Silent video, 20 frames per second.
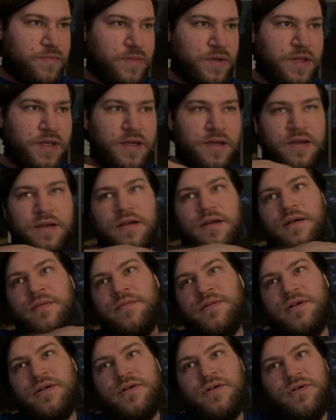like
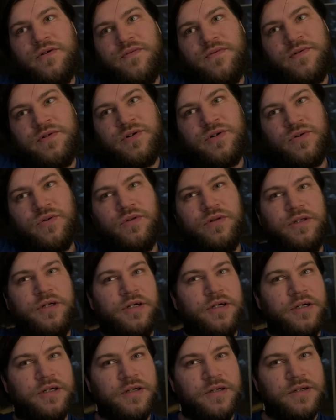up to her
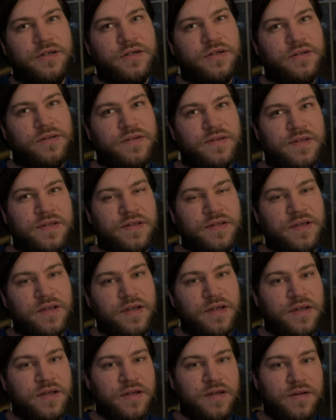shoulders
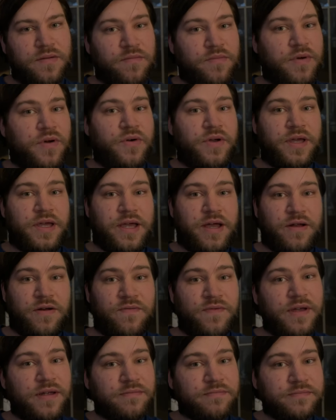poking out
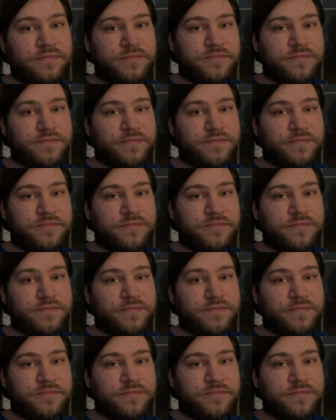of it,